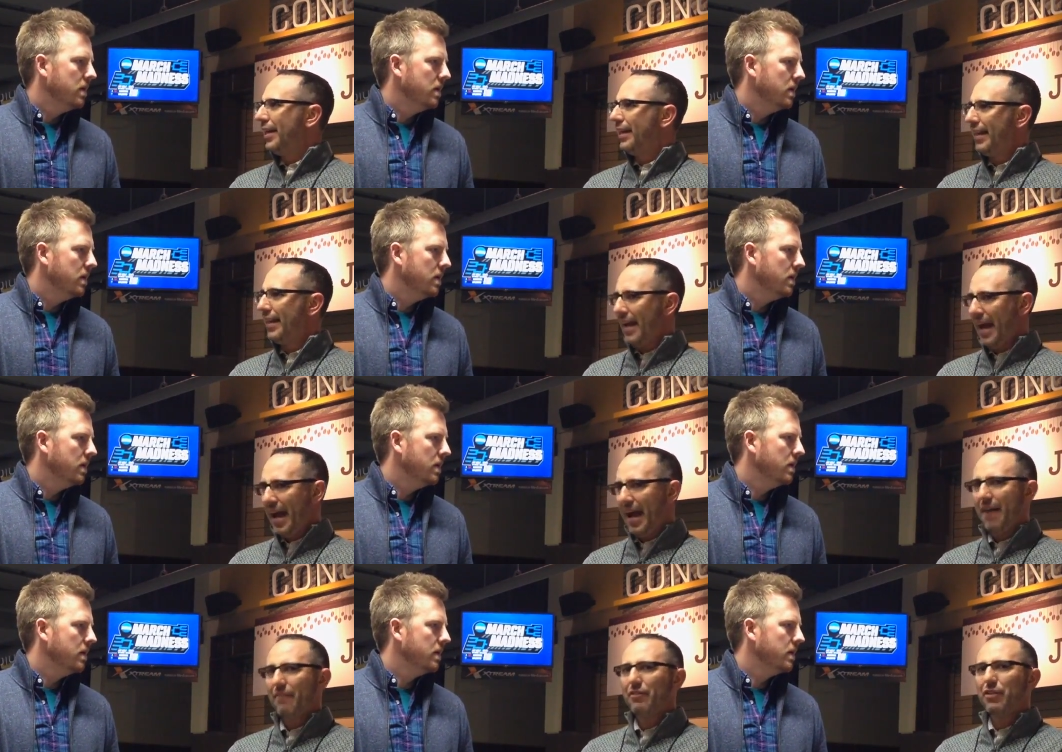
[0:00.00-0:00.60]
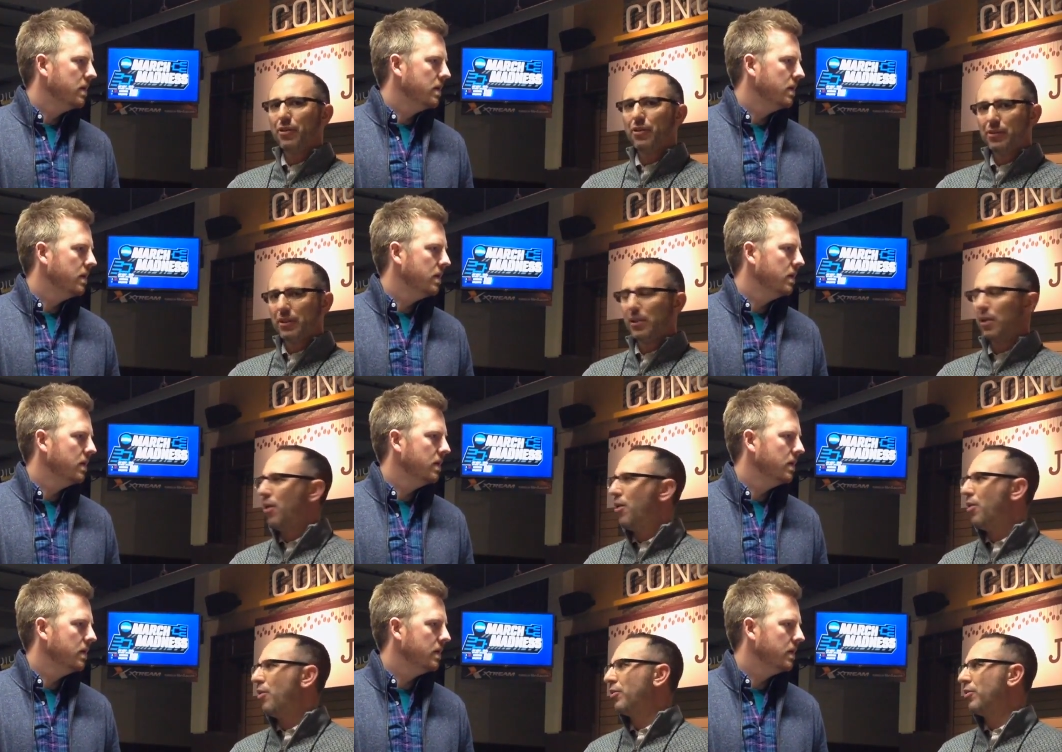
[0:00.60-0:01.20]
Speaker 1: they have those
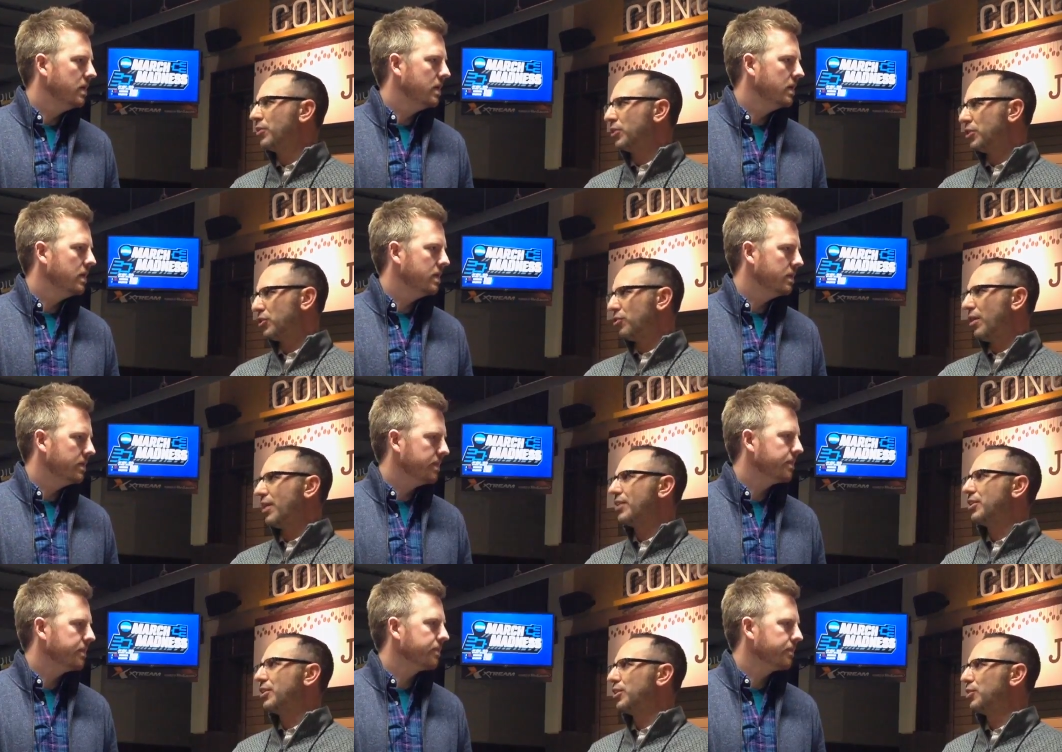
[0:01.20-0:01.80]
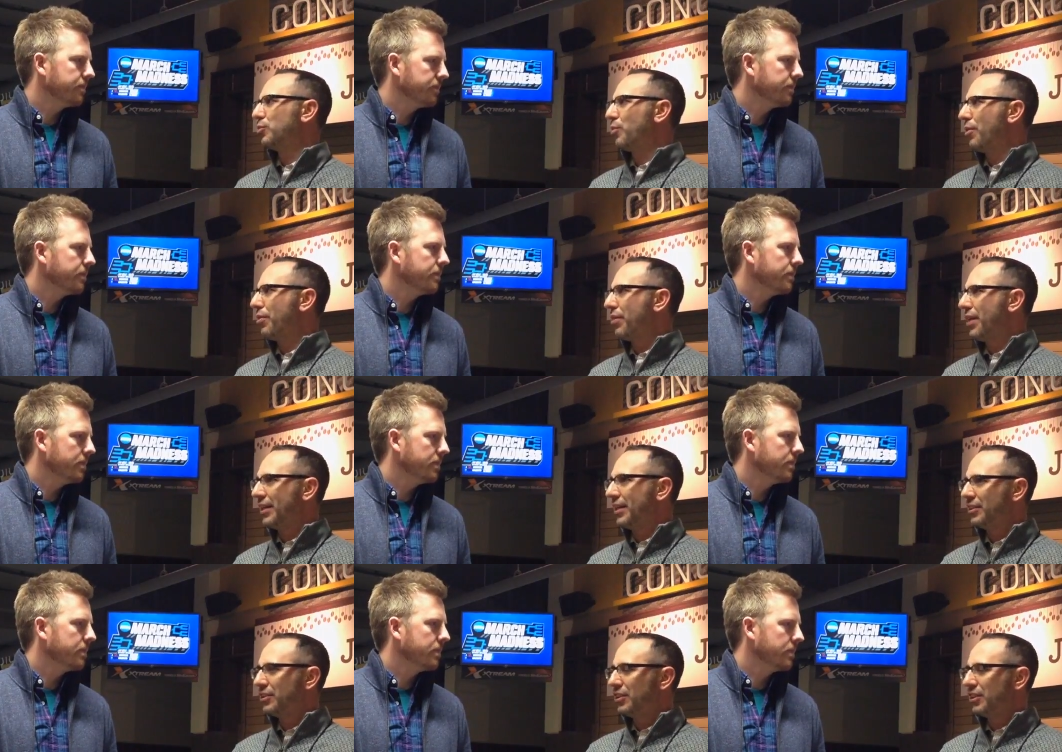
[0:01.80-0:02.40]
long stretches where
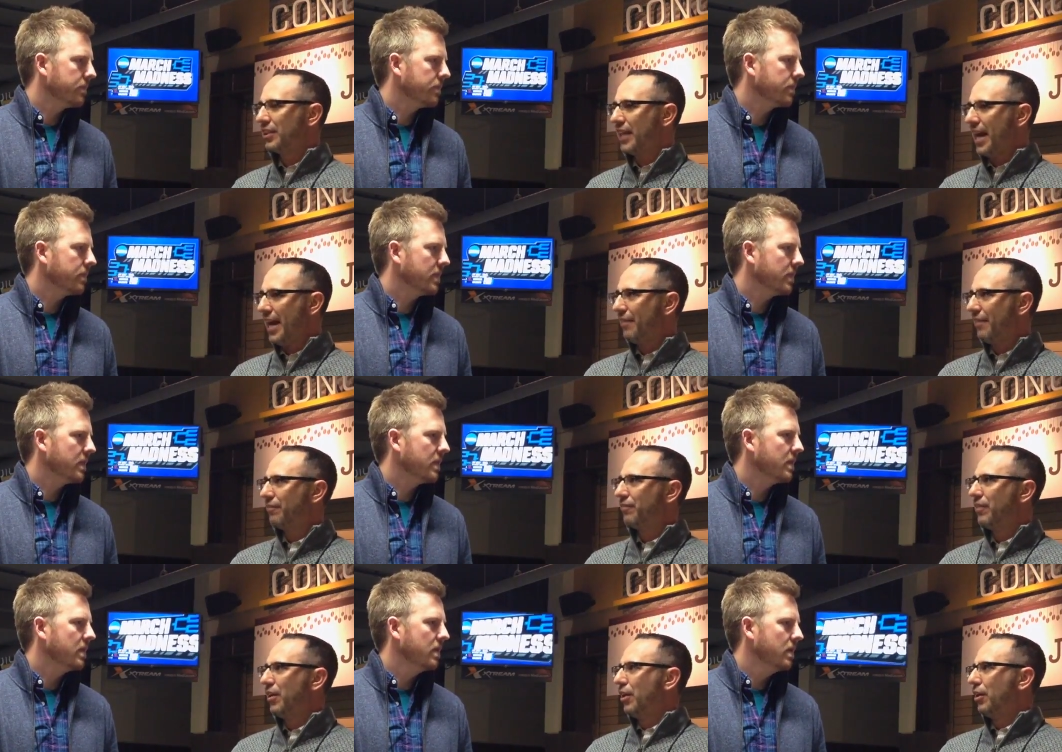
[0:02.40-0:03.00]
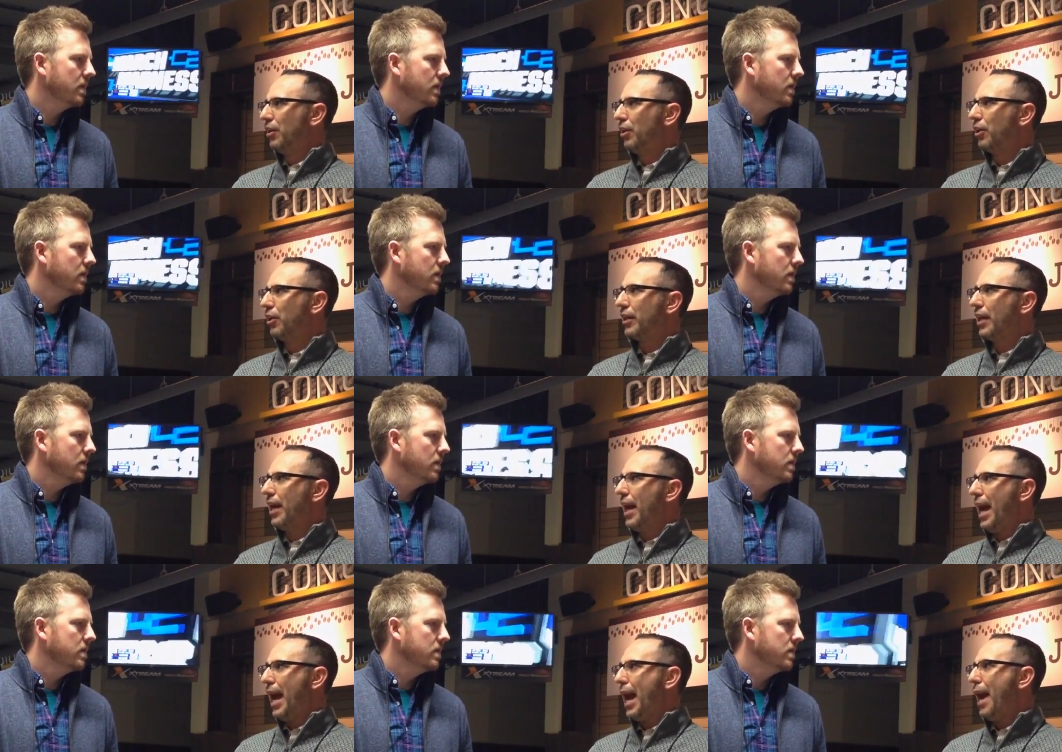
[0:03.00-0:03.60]
things just kind of look
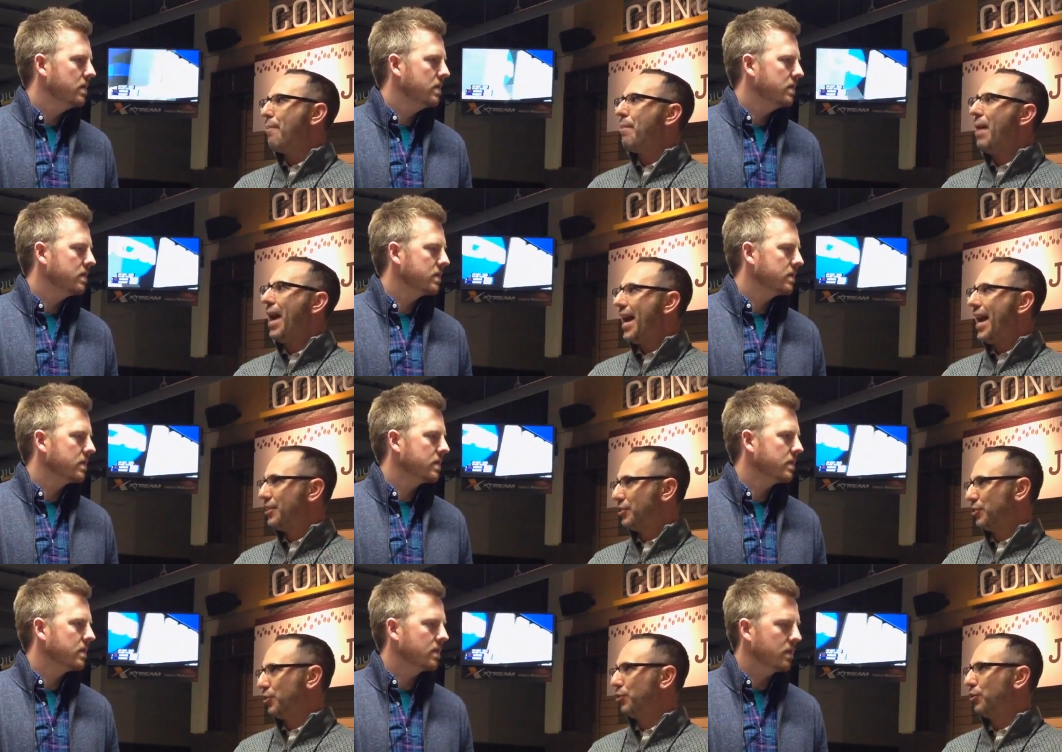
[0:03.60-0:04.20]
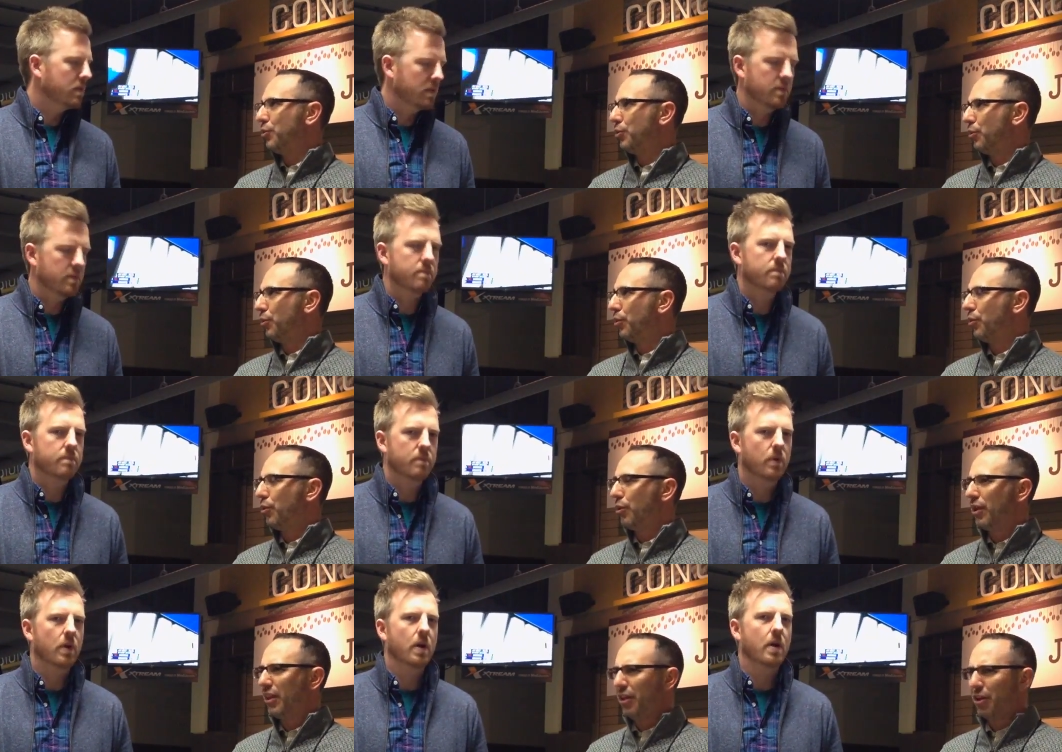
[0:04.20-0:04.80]
haphazard or,
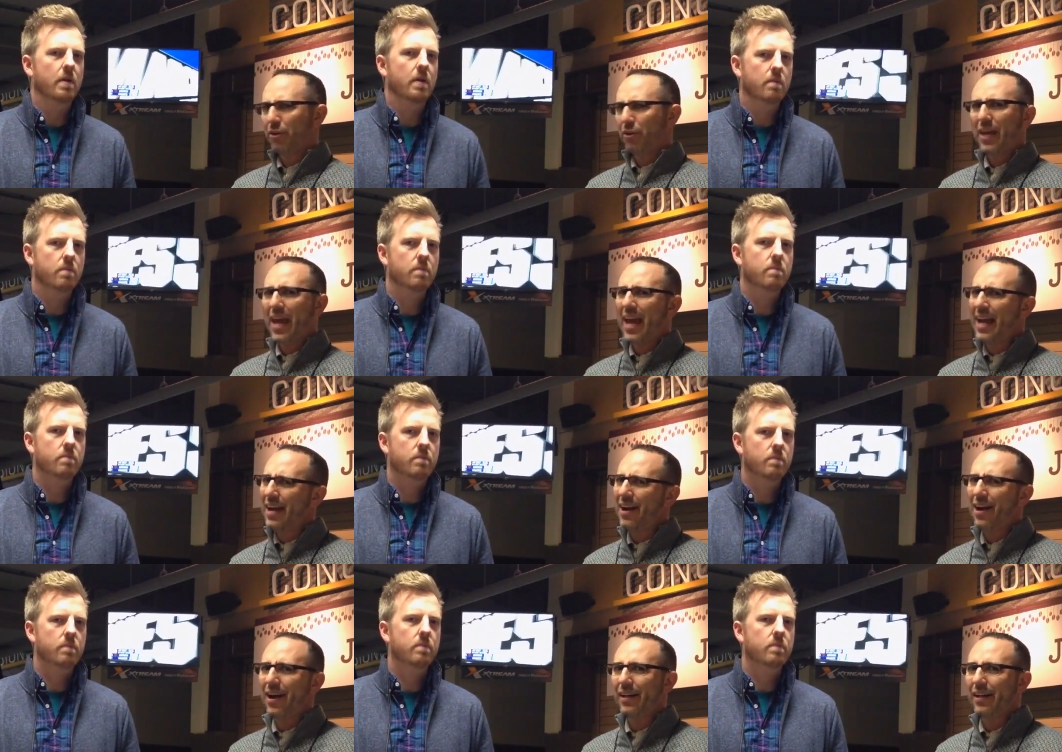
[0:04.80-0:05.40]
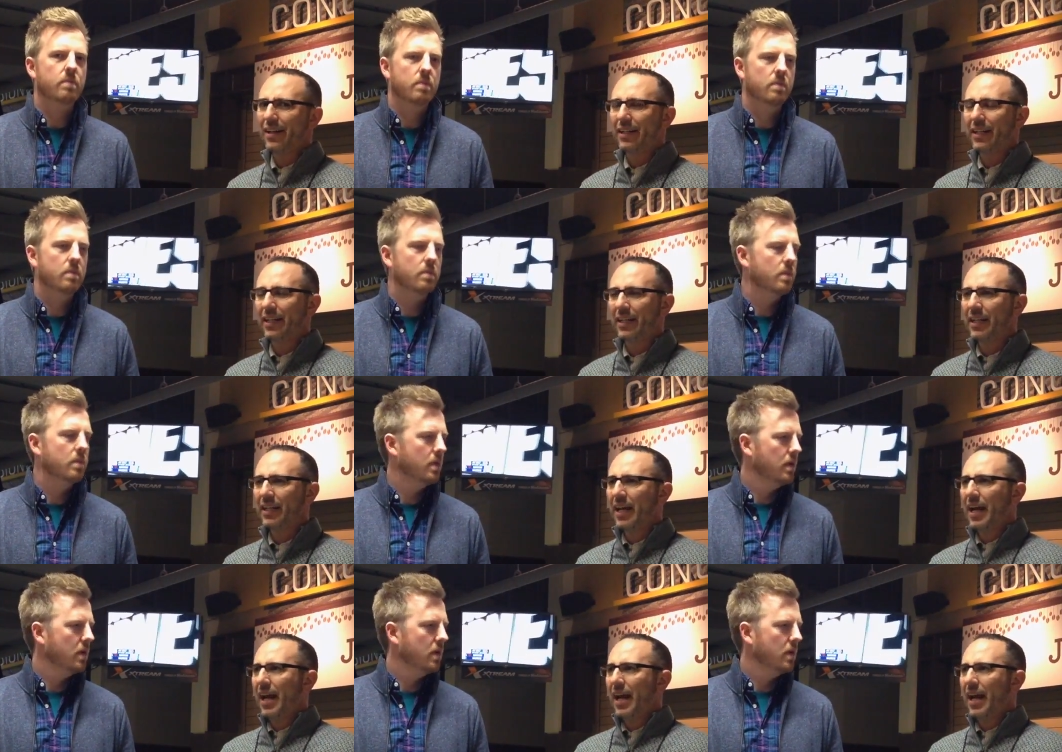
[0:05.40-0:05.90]
or a little chaotic, and